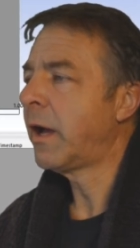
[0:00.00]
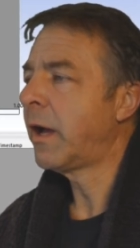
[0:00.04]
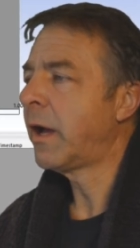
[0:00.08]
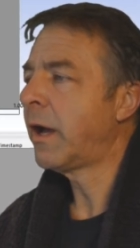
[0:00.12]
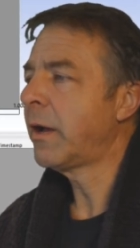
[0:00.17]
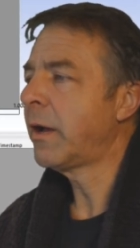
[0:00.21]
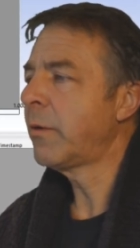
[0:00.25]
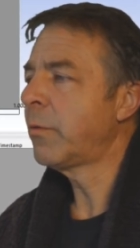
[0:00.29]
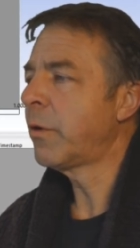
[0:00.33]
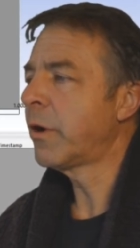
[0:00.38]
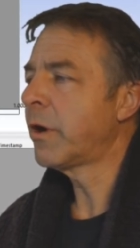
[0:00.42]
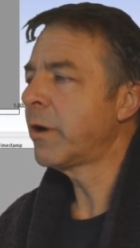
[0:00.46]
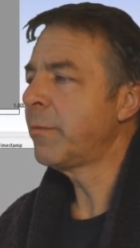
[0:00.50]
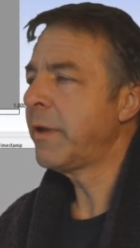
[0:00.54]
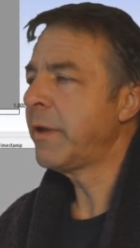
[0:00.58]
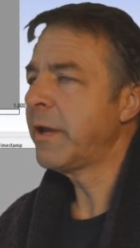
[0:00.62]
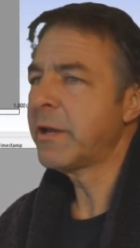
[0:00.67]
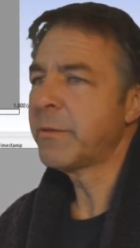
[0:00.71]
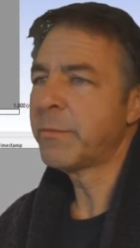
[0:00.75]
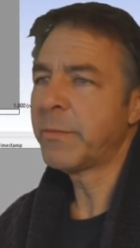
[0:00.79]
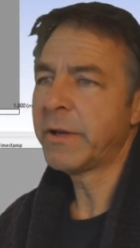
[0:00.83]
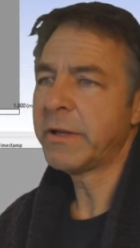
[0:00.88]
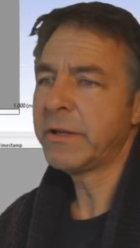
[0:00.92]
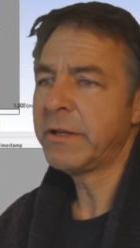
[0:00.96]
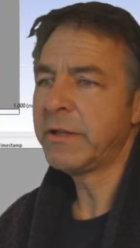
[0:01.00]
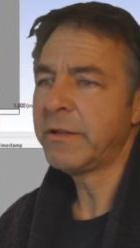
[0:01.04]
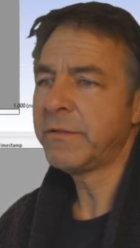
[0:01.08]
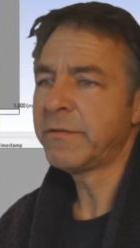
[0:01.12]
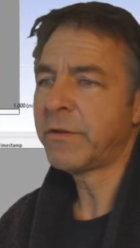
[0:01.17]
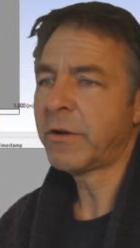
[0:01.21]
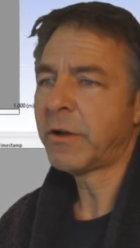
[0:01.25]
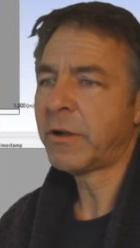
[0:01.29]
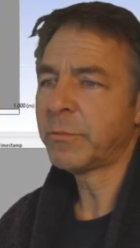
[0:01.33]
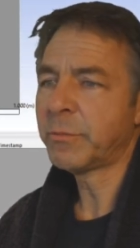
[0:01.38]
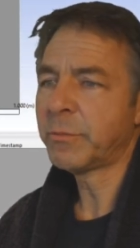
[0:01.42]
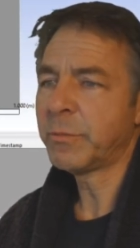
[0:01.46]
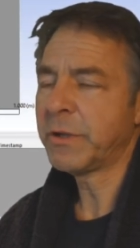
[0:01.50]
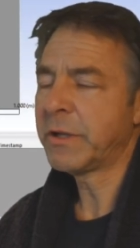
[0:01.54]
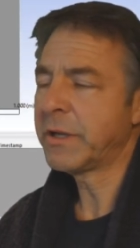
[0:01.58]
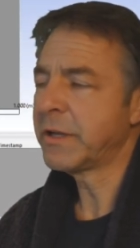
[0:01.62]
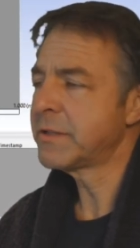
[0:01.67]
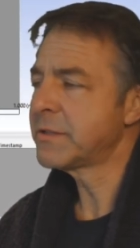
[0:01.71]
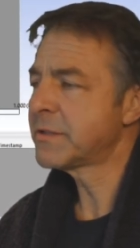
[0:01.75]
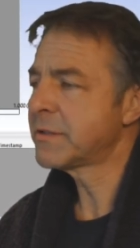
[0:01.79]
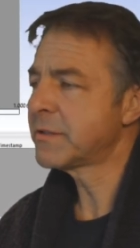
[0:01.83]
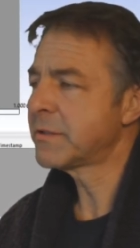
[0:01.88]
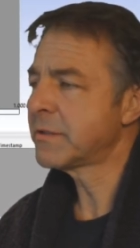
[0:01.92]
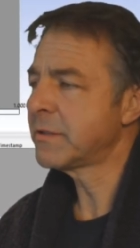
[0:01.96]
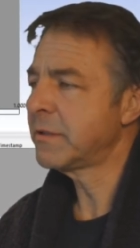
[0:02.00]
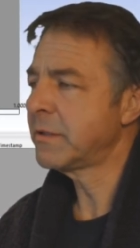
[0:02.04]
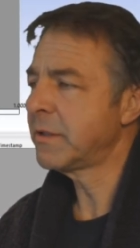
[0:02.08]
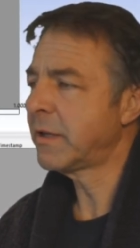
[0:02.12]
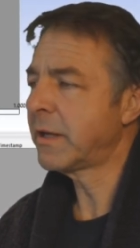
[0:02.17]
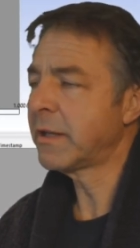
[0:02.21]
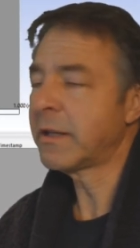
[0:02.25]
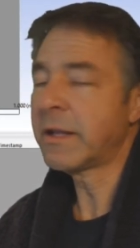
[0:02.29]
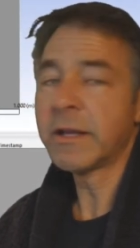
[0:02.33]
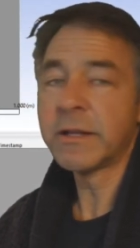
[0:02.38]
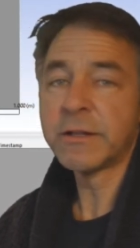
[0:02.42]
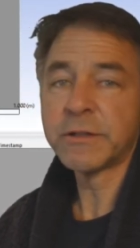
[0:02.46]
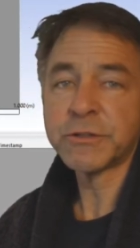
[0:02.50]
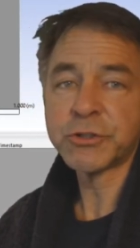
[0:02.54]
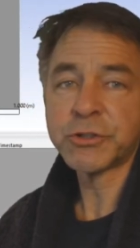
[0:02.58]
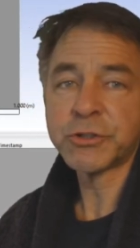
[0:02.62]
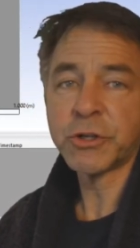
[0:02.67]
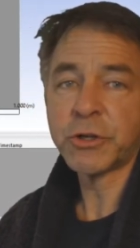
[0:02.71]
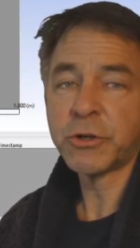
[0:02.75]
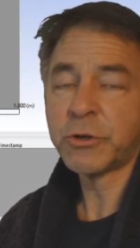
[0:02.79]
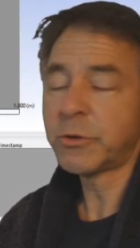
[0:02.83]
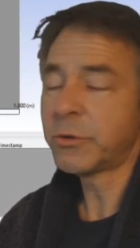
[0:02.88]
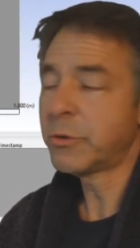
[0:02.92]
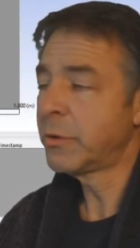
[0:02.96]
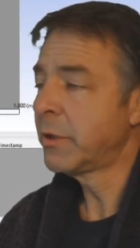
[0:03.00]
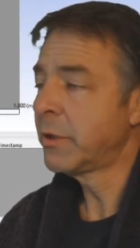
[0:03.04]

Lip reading: I want to make my default, because I'd like to show